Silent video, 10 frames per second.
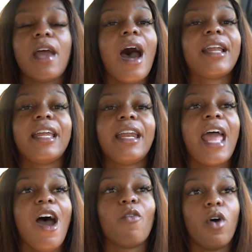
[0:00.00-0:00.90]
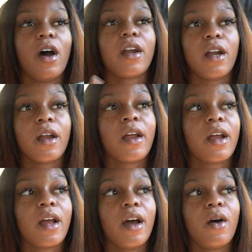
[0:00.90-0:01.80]
Y'all didn't have water,
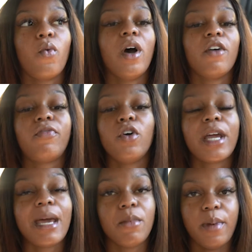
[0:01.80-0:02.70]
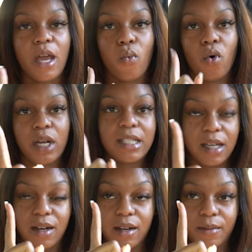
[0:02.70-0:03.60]
well, full camelback one
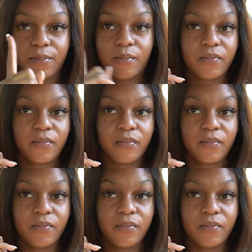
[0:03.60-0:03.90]
time.